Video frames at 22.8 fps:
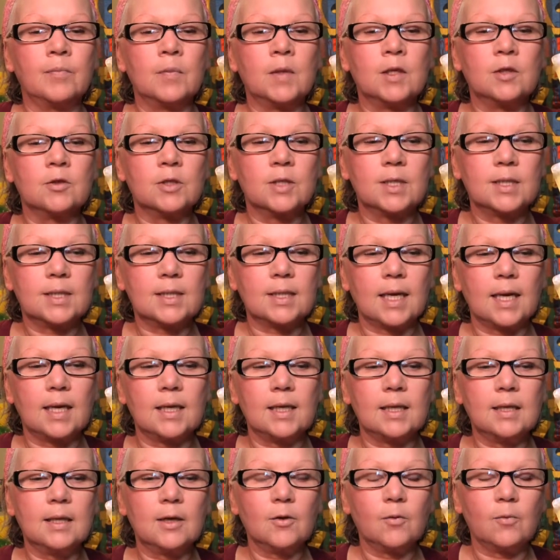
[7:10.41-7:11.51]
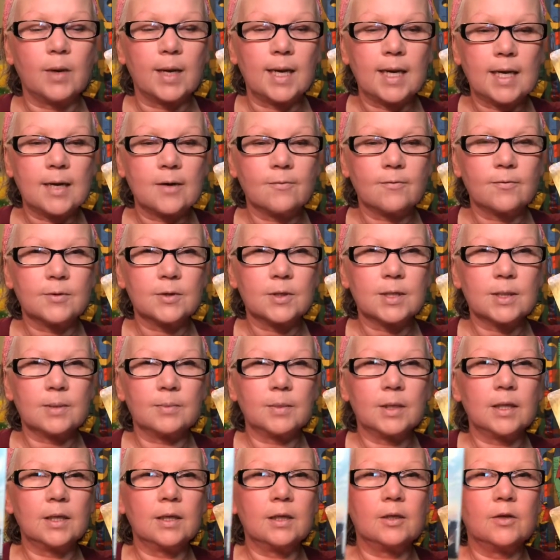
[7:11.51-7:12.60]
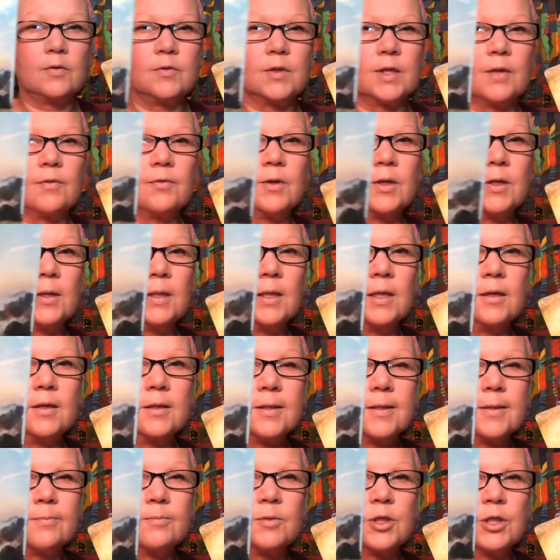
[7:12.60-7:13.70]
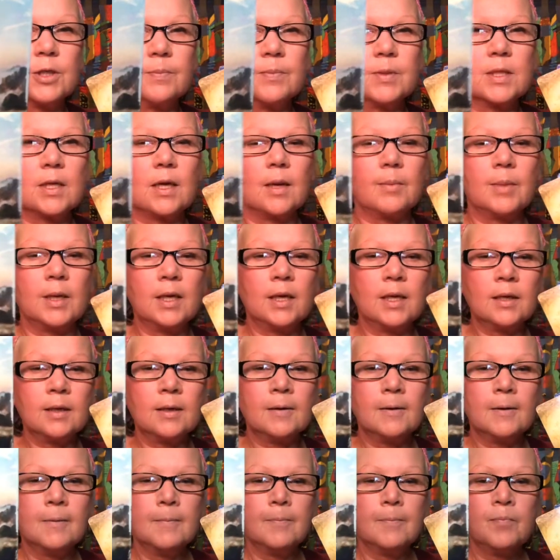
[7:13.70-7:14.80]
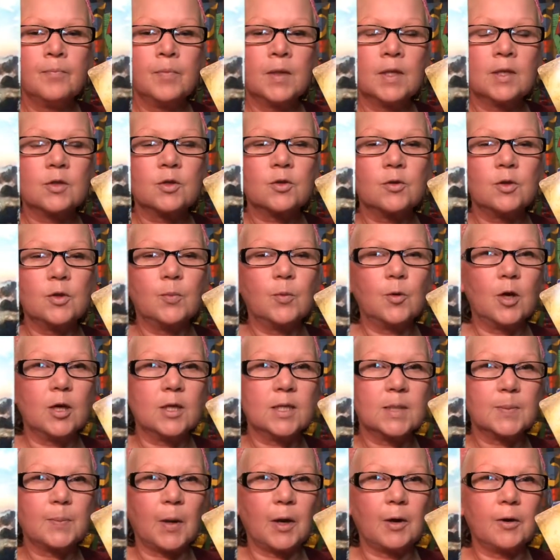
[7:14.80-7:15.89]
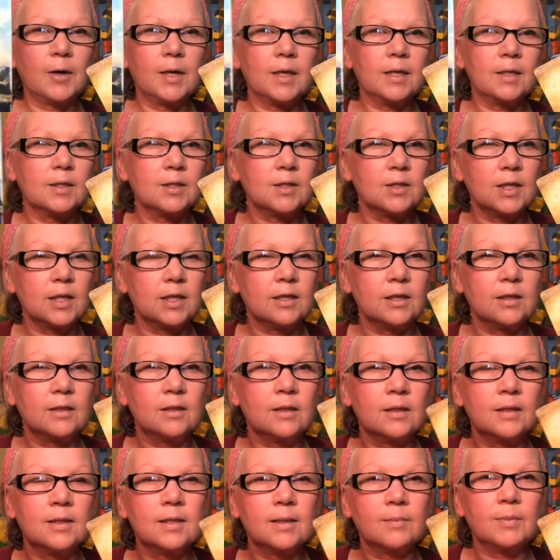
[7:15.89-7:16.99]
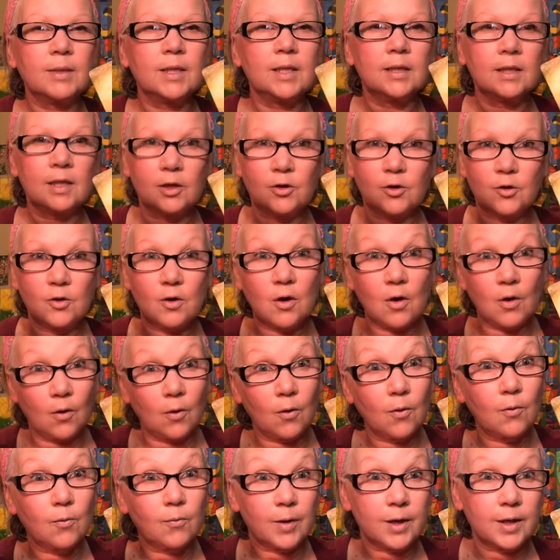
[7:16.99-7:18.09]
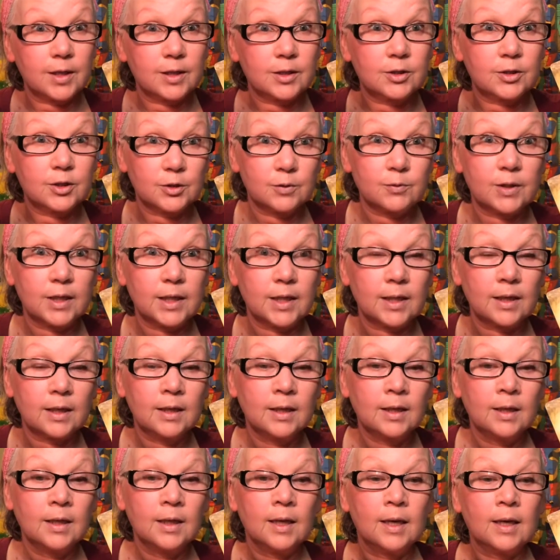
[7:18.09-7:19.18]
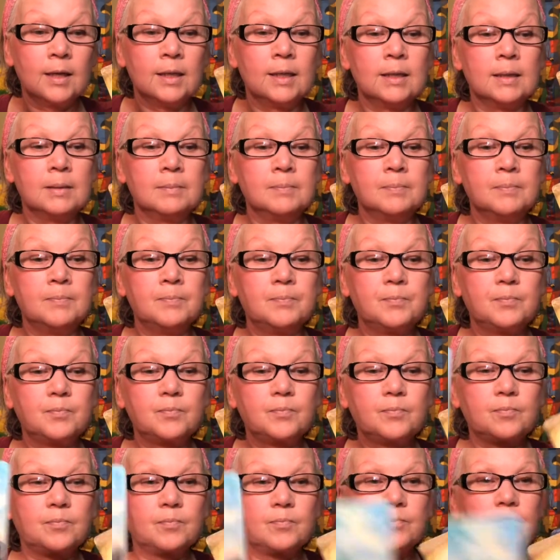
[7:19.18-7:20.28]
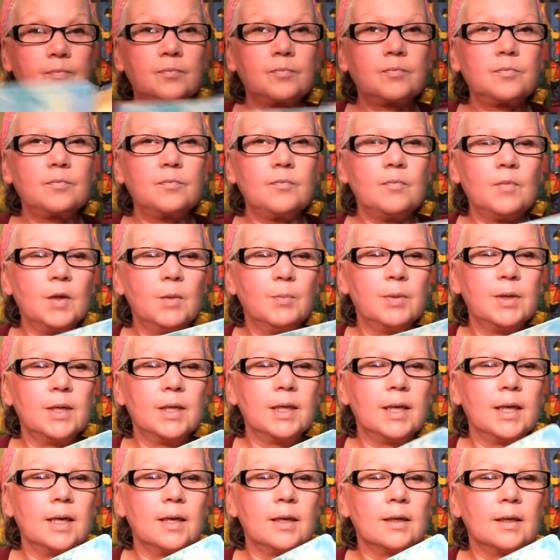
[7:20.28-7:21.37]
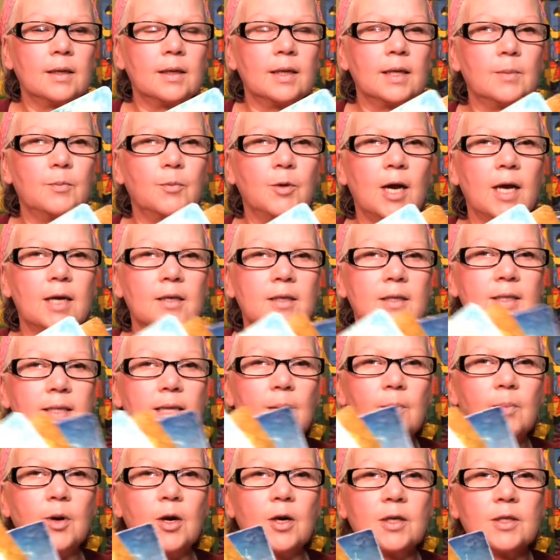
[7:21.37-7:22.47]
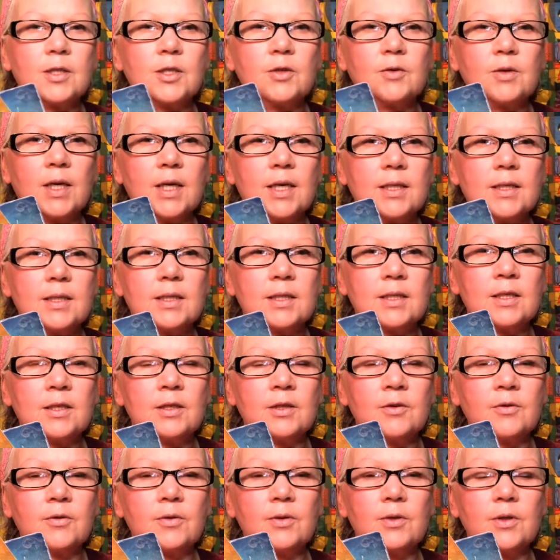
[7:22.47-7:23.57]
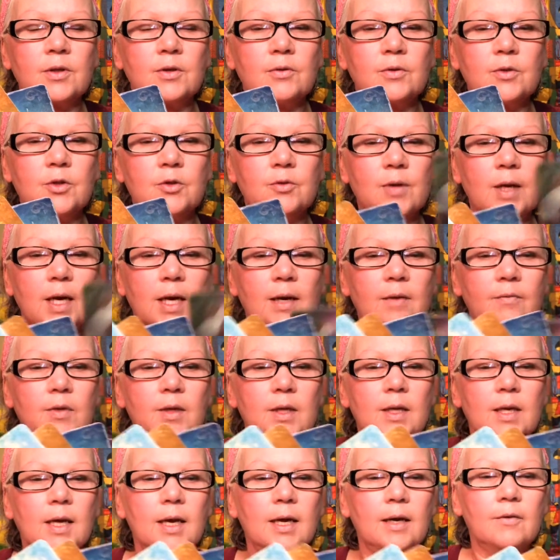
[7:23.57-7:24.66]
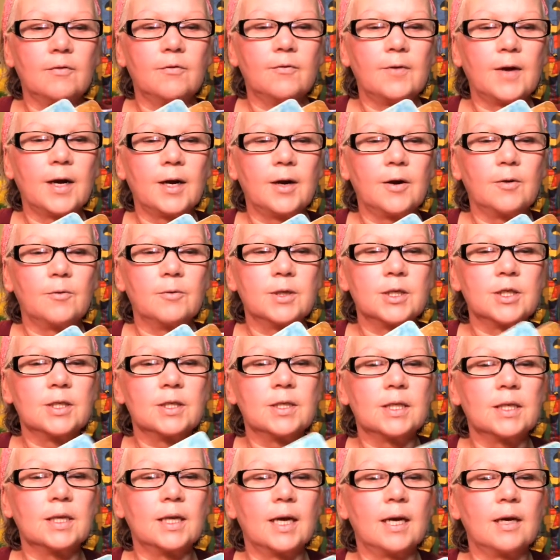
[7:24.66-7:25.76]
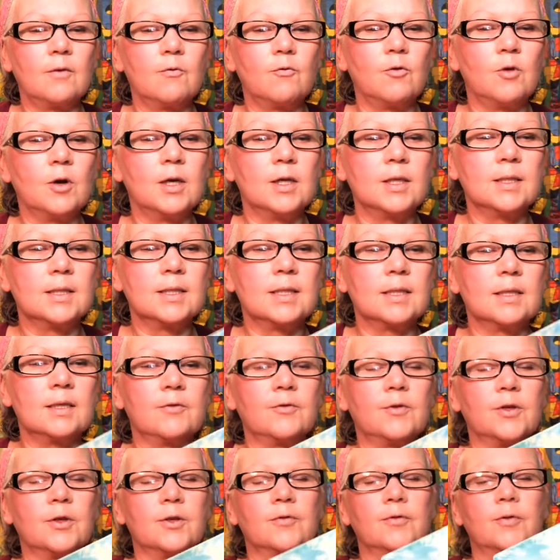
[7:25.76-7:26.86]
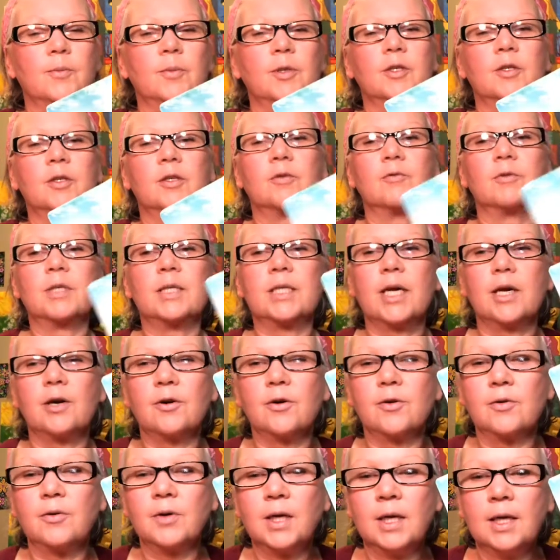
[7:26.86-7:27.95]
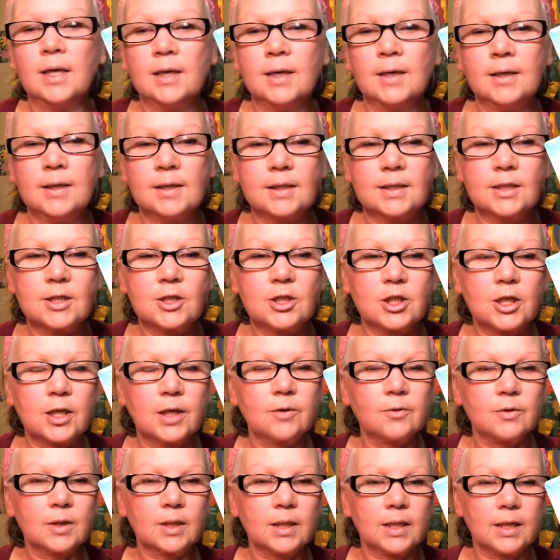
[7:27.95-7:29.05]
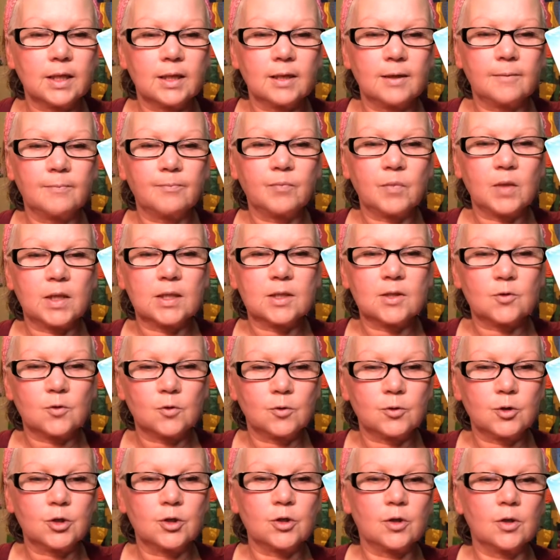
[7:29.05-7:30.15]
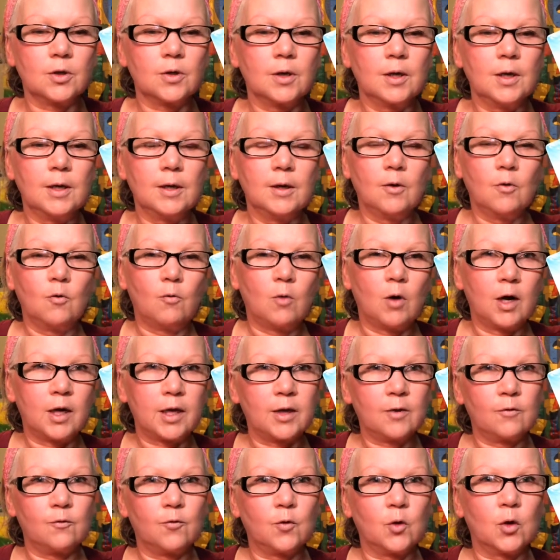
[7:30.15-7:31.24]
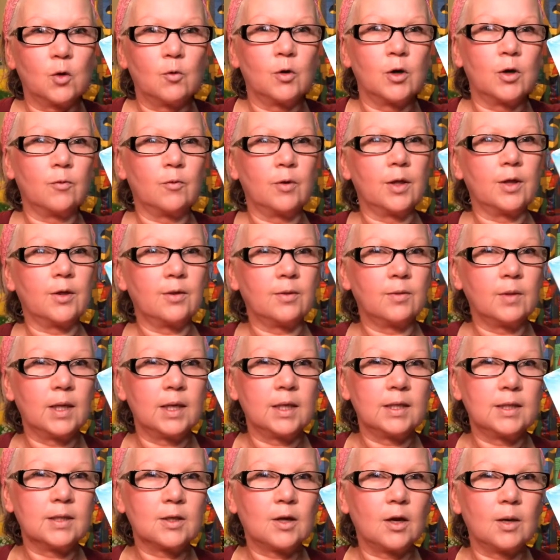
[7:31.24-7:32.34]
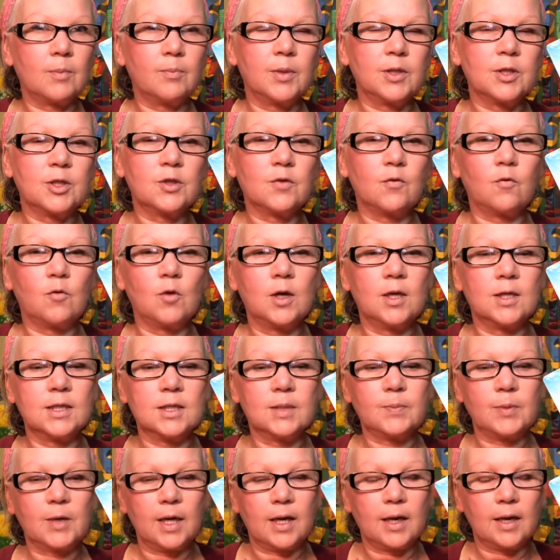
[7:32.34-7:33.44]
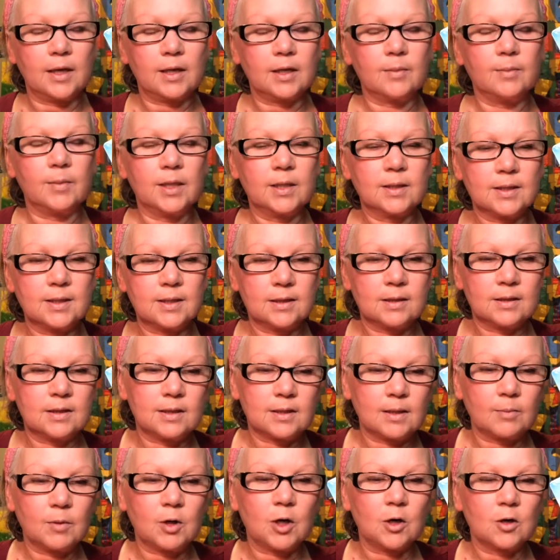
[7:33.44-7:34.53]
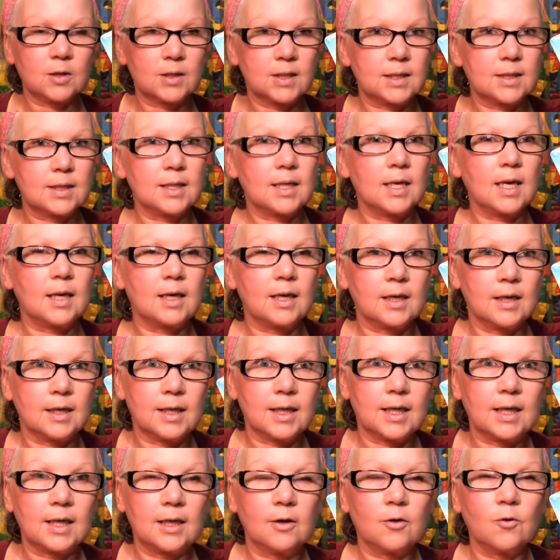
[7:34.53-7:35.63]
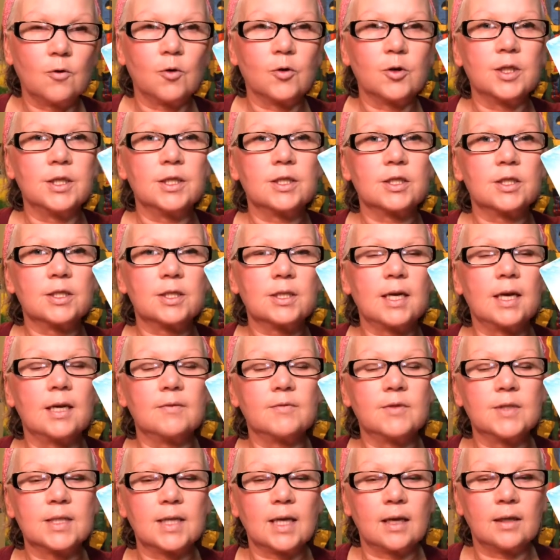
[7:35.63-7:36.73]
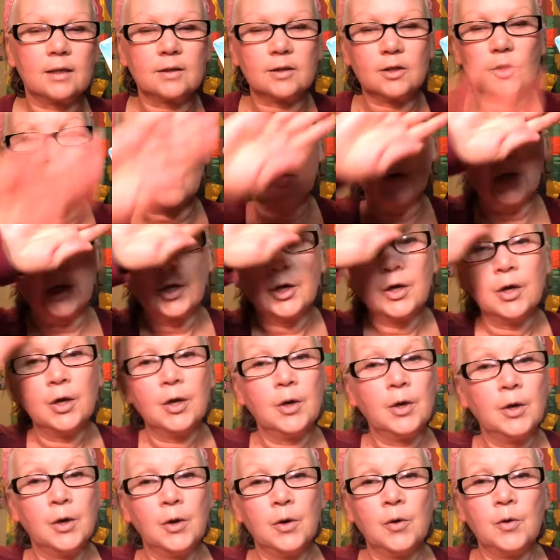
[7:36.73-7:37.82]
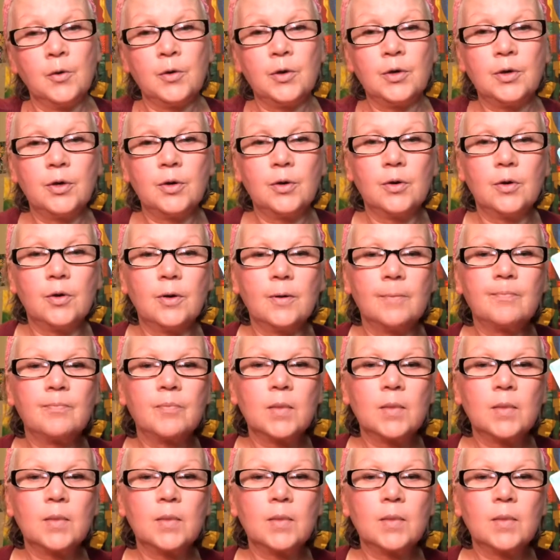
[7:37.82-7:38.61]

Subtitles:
You're standing there waiting for something, and you've definitely got some ships coming in. So your prosperity is in something that you're already doing. But again, like practice that pause, you guys. You know, you do have the Nine of Fire, which is the Nine of Wands. And if you're familiar with tarot, that's generally a soldier walking forward with, and he's got a bunch of wands behind him. And in some cards, he's taking a knee, or he's just kind of standing there going, whew.